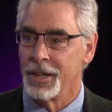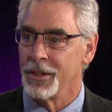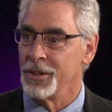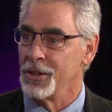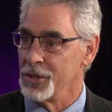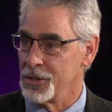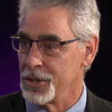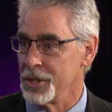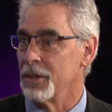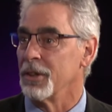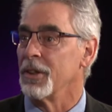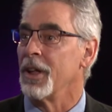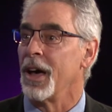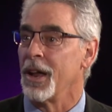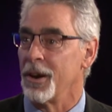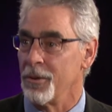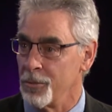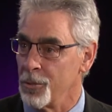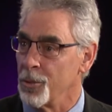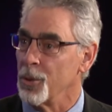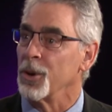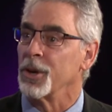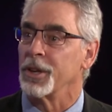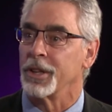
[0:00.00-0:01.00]
there's a lot
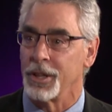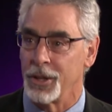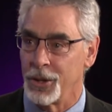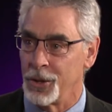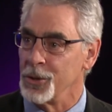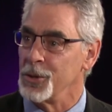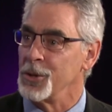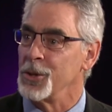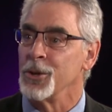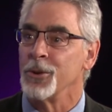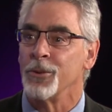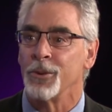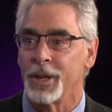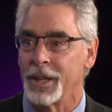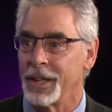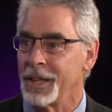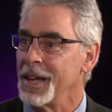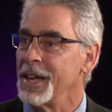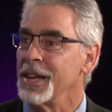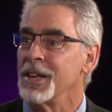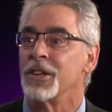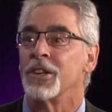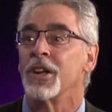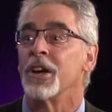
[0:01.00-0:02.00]
of work that you're doing
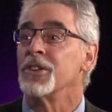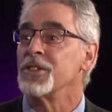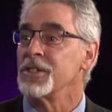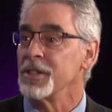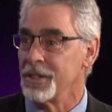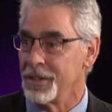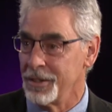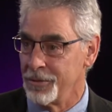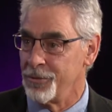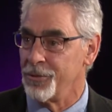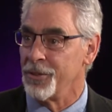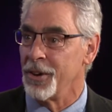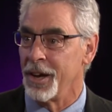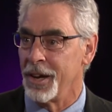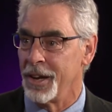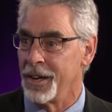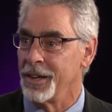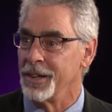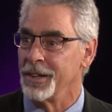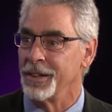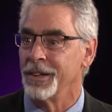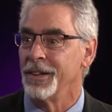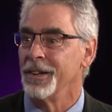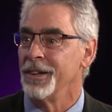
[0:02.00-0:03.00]
that doesn't
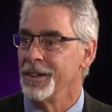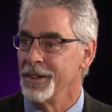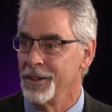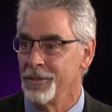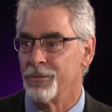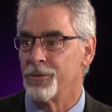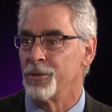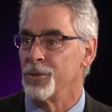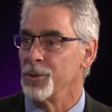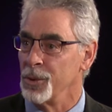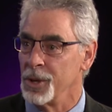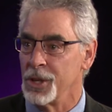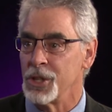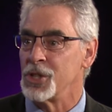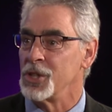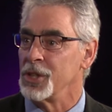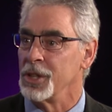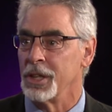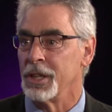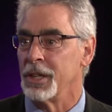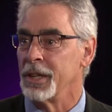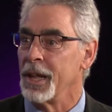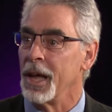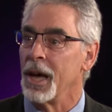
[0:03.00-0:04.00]
find
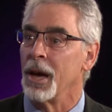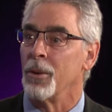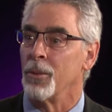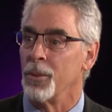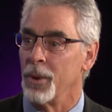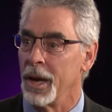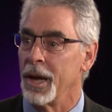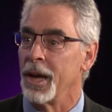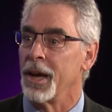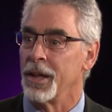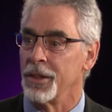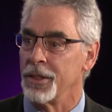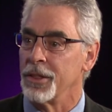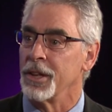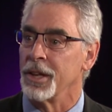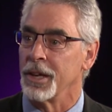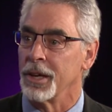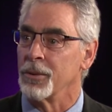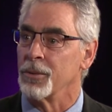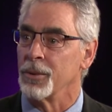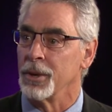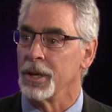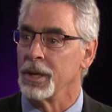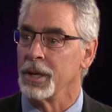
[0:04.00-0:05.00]
fruition in that way. I
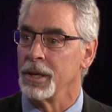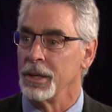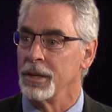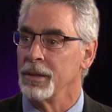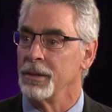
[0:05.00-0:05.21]
think, right?